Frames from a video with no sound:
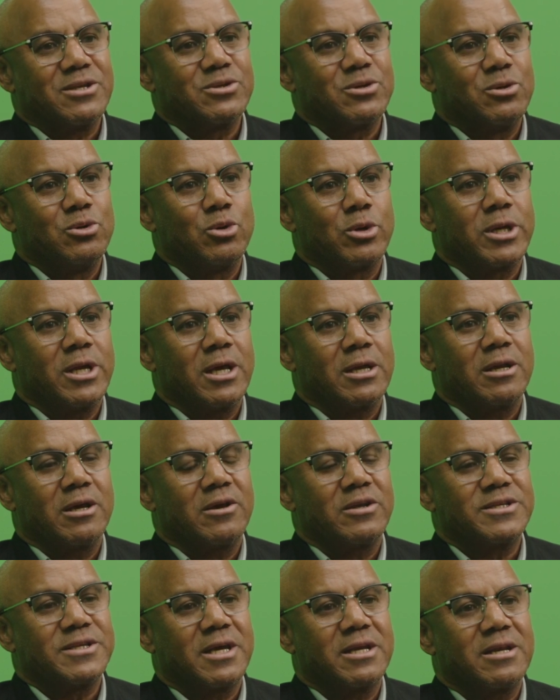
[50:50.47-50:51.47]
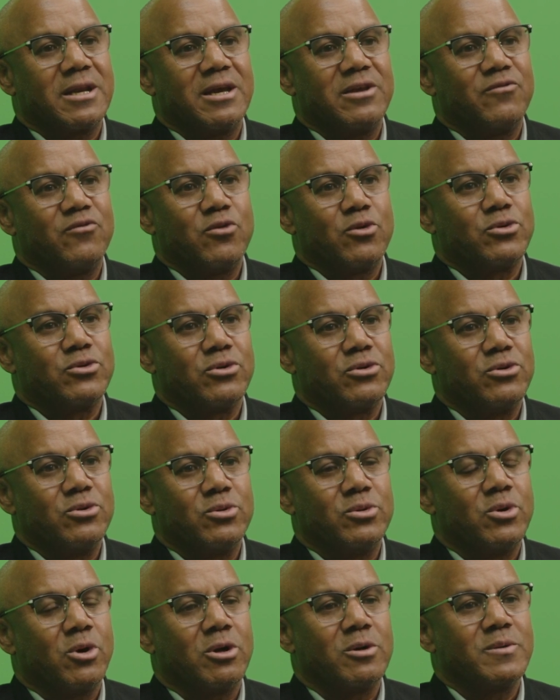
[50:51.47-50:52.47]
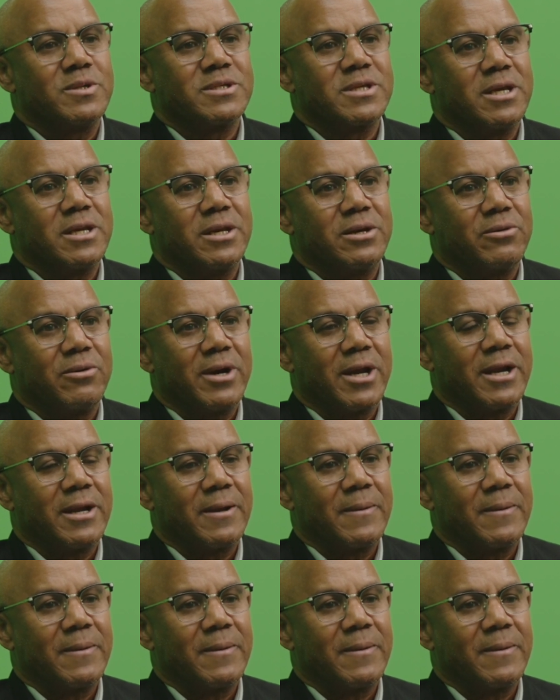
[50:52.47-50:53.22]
So looking at a satellite photo, you won't always get it right.